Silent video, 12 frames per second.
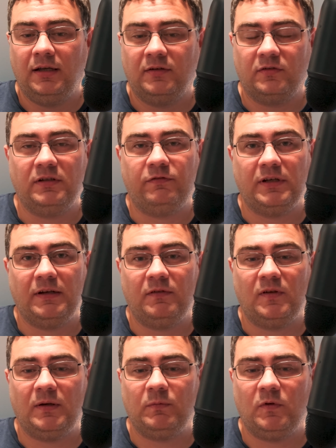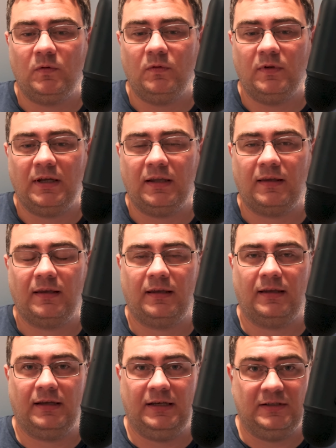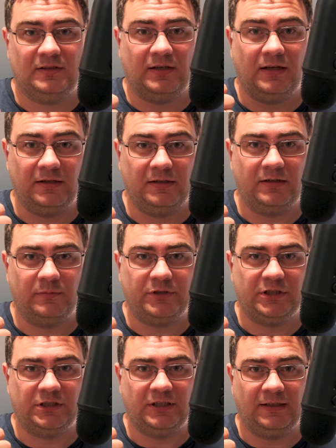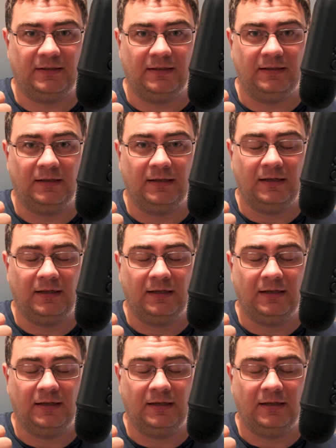So if you have the time to do that, it's highly appreciated.